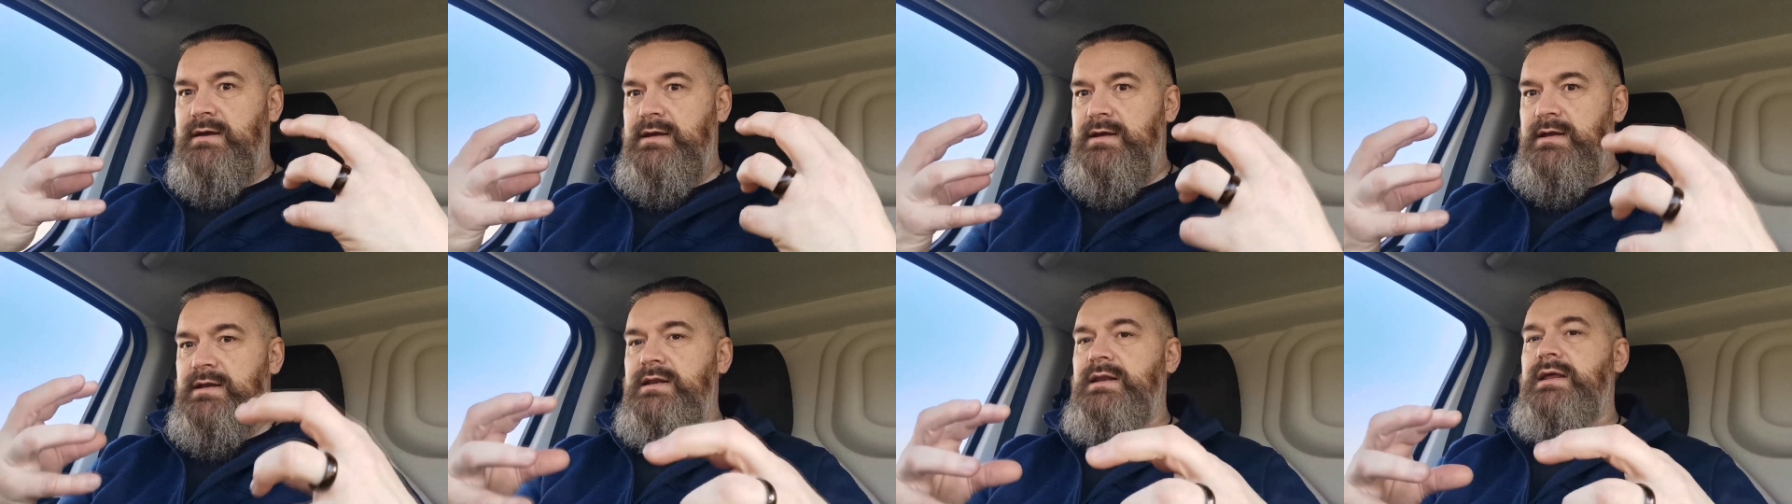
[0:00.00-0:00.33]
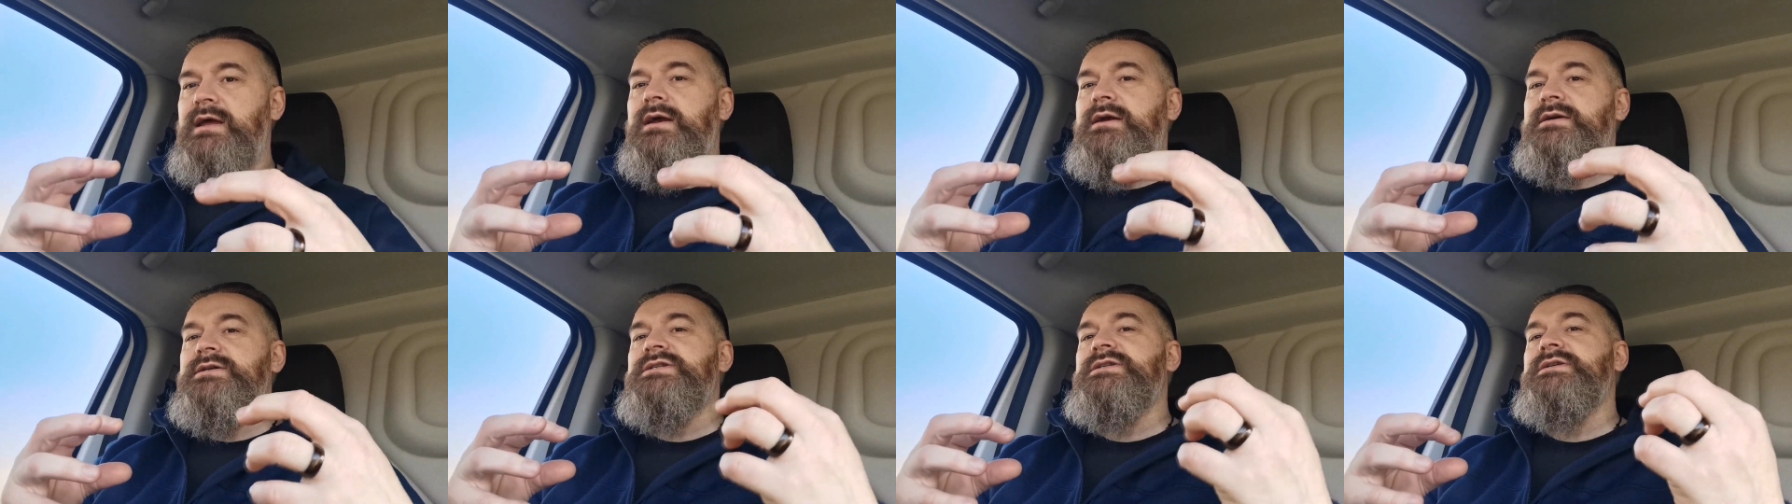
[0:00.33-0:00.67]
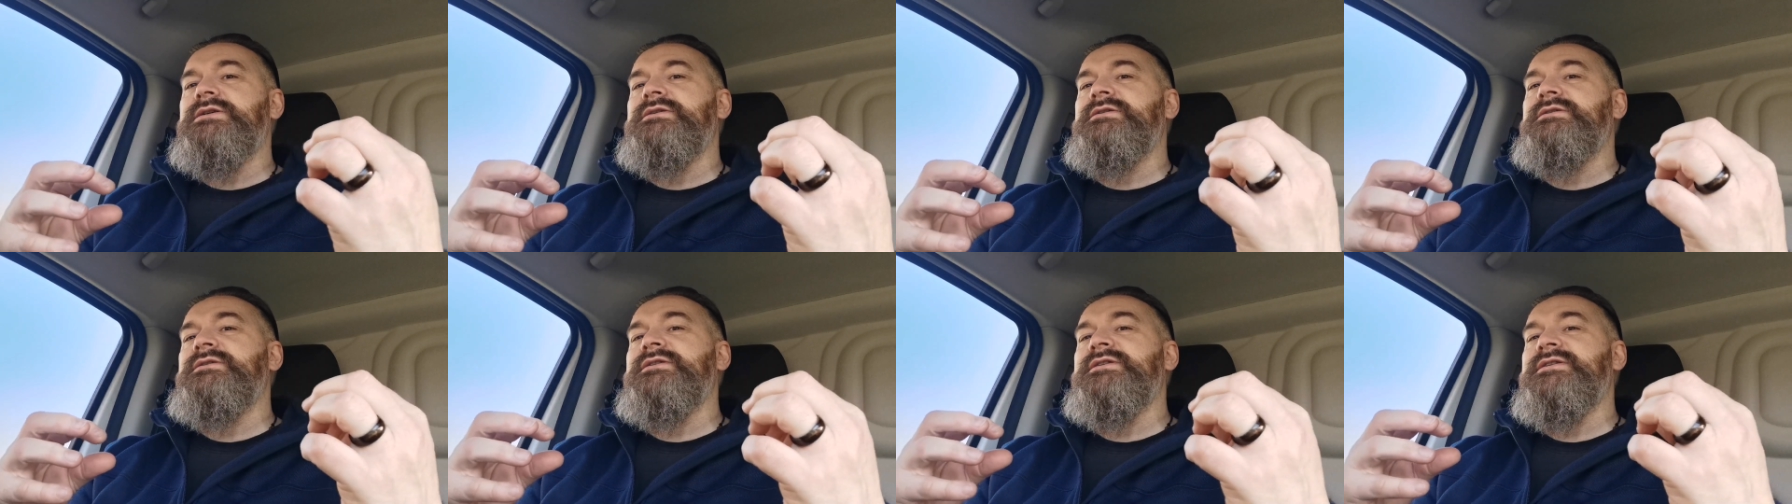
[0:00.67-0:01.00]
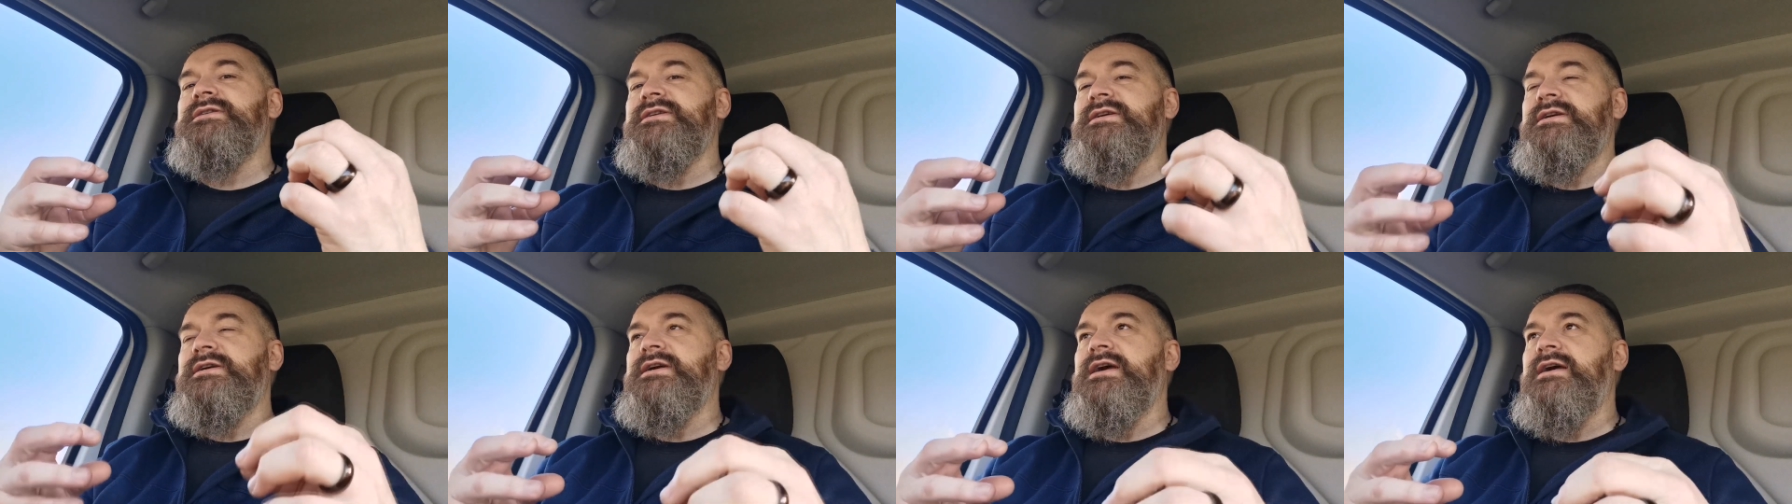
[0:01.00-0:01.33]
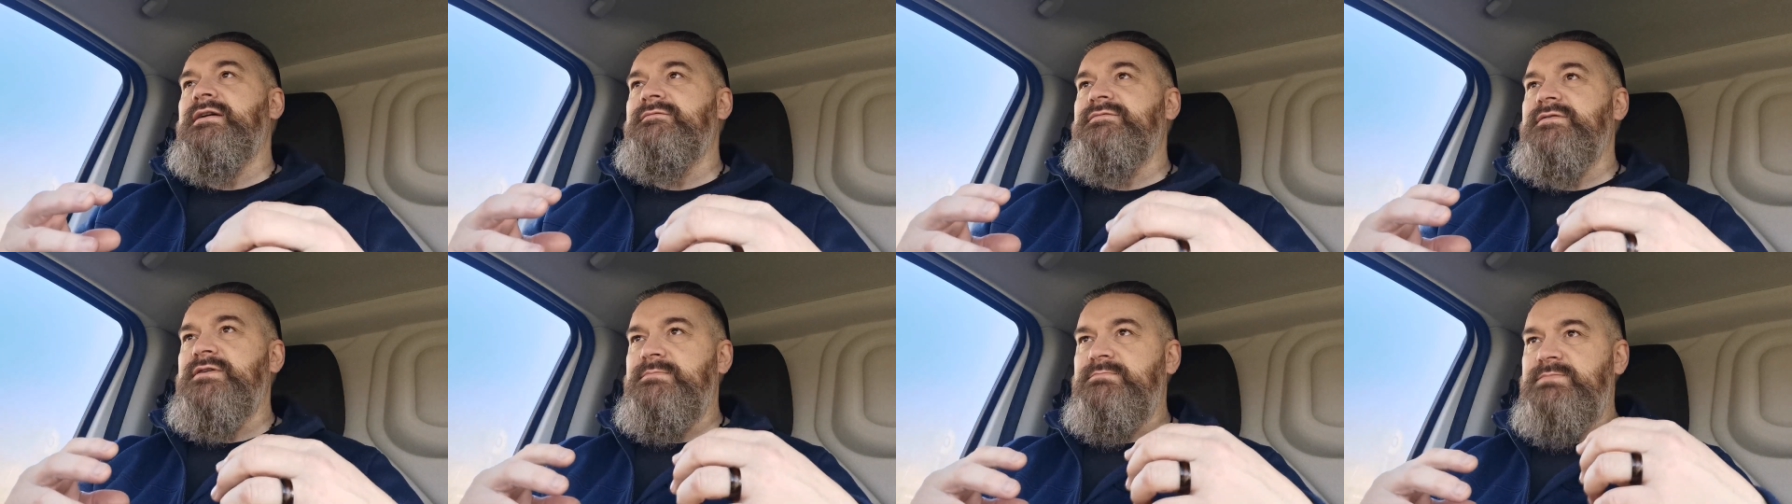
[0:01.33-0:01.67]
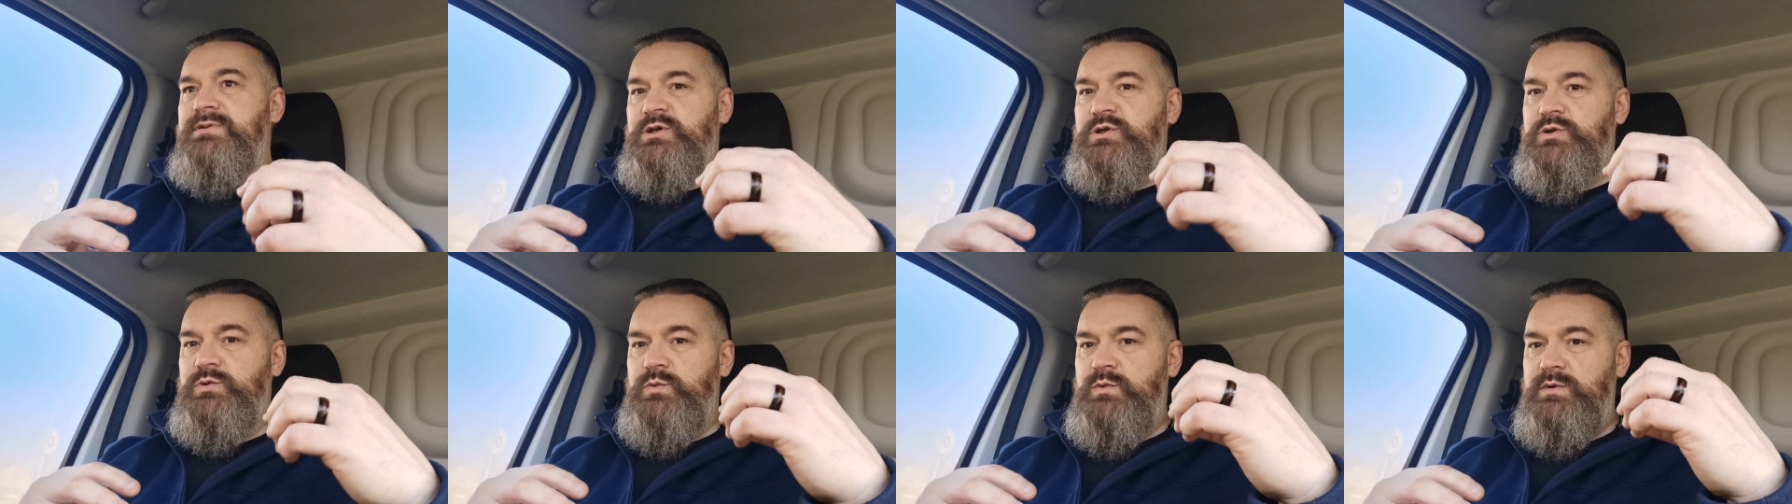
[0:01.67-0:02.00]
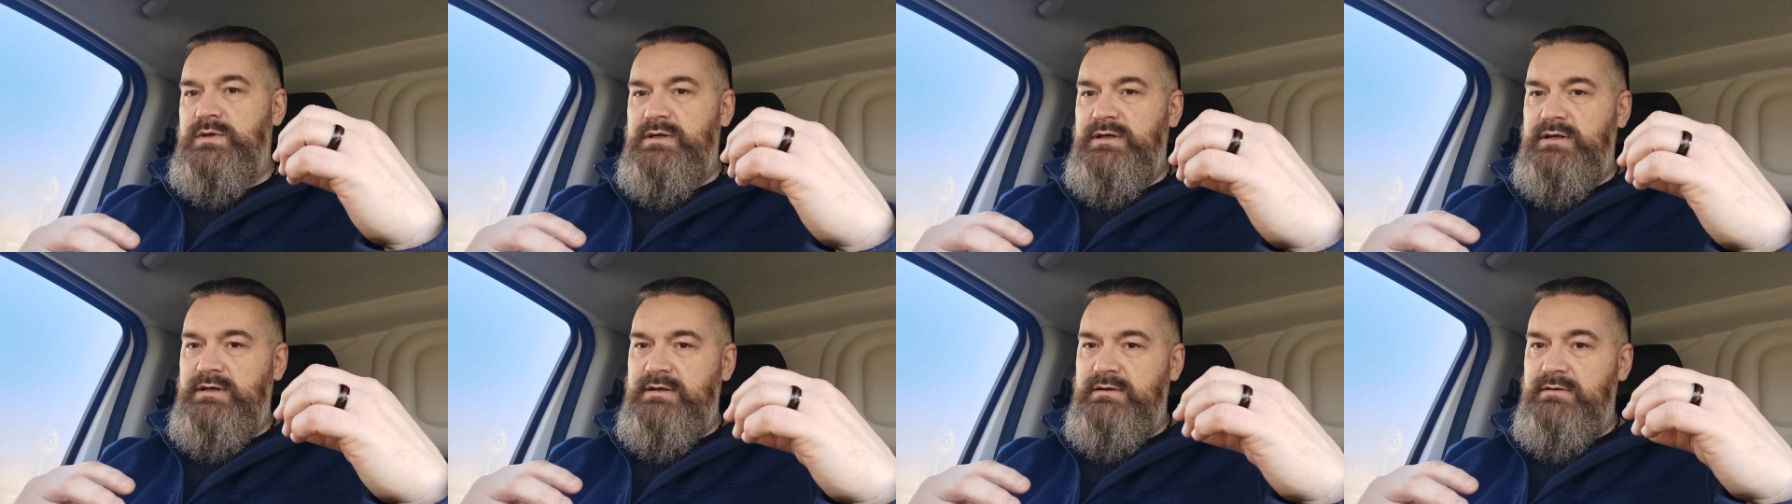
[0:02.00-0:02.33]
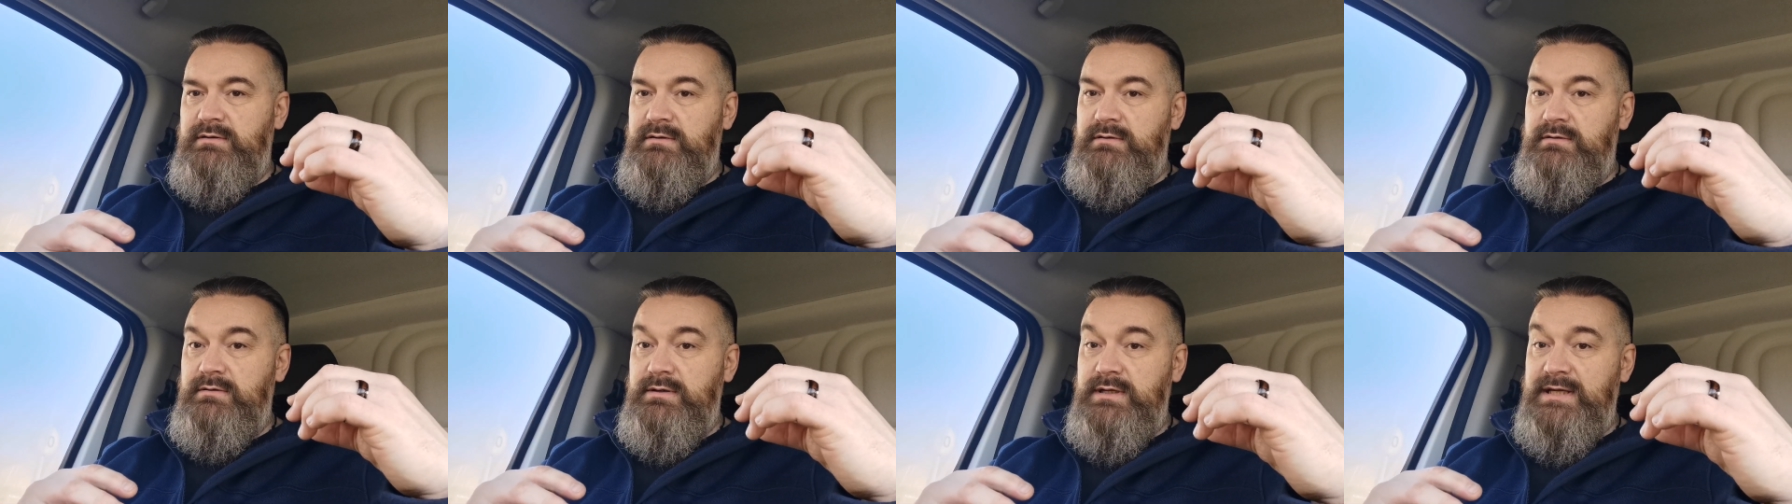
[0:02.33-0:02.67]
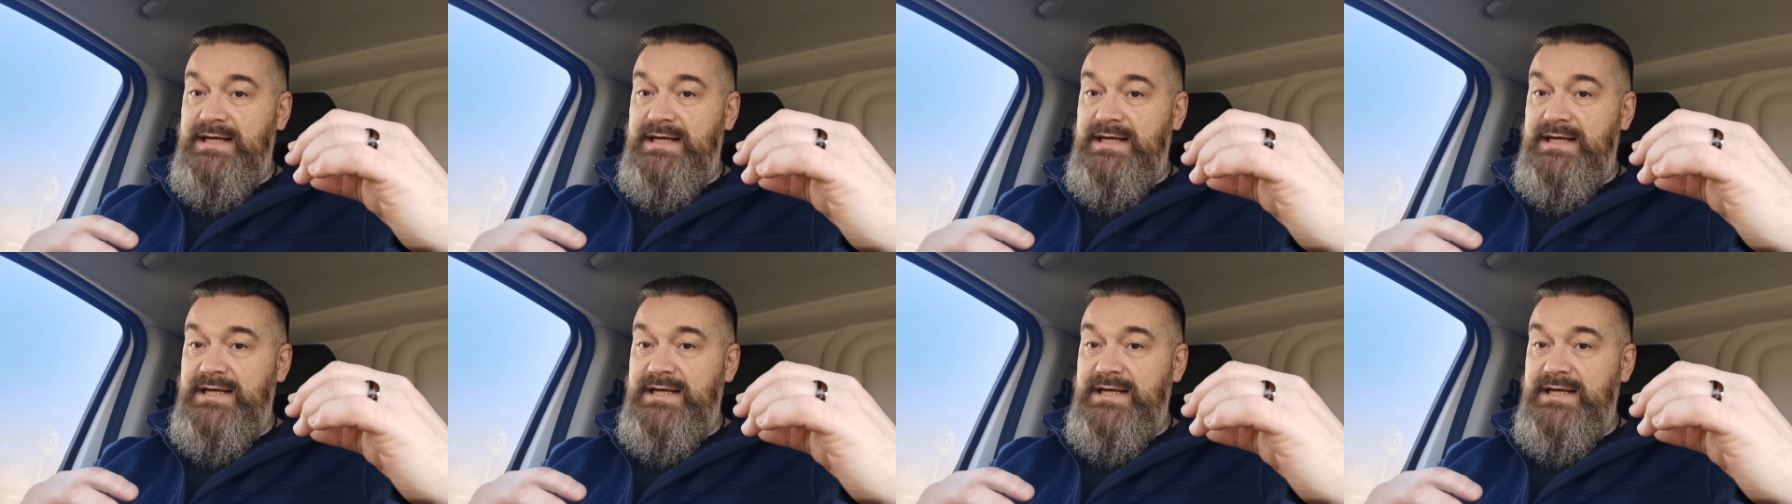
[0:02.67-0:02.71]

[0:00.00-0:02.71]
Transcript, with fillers: connections together between